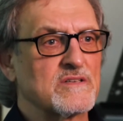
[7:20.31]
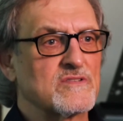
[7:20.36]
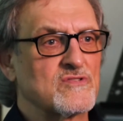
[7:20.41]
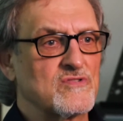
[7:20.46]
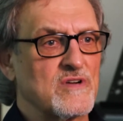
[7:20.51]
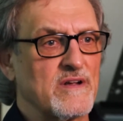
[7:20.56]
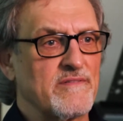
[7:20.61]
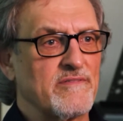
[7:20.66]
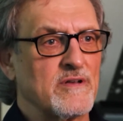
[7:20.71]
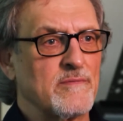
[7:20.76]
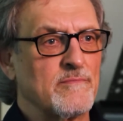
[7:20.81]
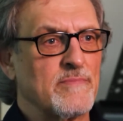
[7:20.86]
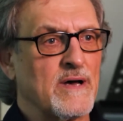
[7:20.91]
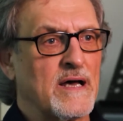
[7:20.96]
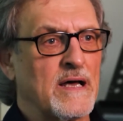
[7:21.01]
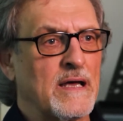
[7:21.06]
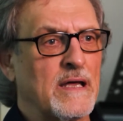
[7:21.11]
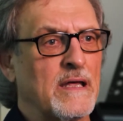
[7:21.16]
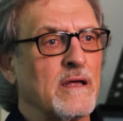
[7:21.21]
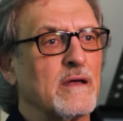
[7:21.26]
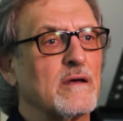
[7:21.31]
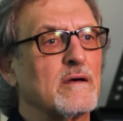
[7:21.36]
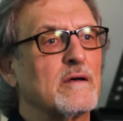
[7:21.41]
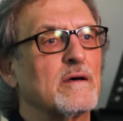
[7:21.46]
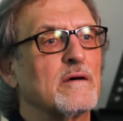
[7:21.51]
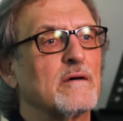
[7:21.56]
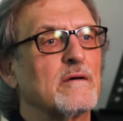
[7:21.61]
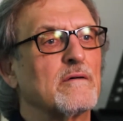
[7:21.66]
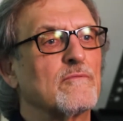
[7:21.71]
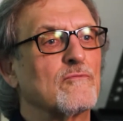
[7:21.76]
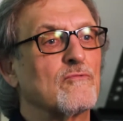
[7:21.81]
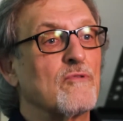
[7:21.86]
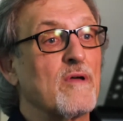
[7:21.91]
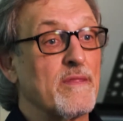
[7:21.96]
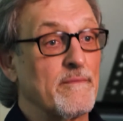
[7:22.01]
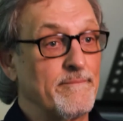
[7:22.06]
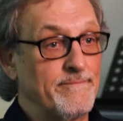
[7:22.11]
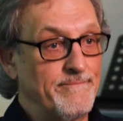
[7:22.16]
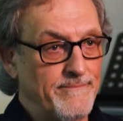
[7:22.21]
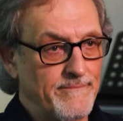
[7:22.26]
driven by
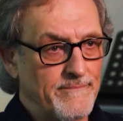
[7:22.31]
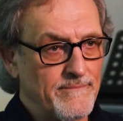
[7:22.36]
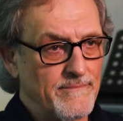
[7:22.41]
rhythm.